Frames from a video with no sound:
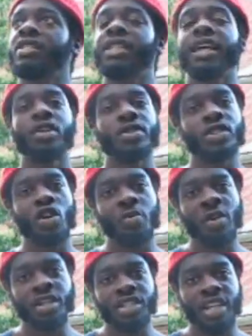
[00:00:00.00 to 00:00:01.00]
Thank you so
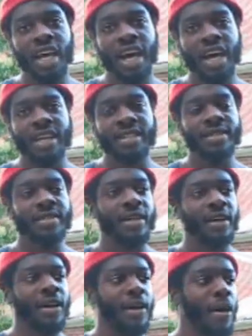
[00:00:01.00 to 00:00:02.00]
much, guys.
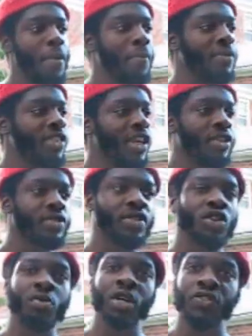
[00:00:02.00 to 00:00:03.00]
Thank you
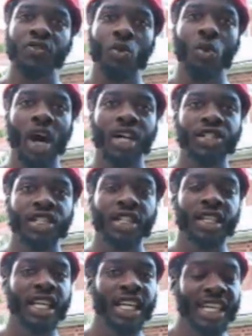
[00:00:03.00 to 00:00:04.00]
so much for
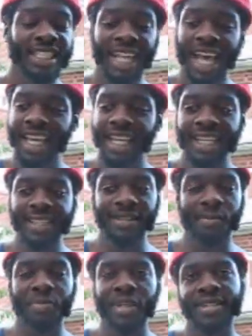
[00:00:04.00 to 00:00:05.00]
watching. That is
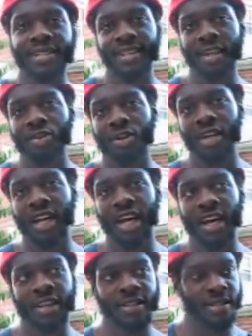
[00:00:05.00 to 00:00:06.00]
a big secret,
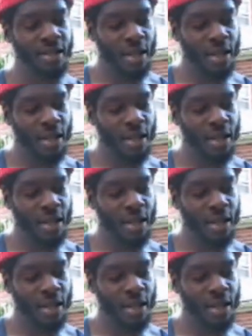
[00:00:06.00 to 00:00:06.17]
guys.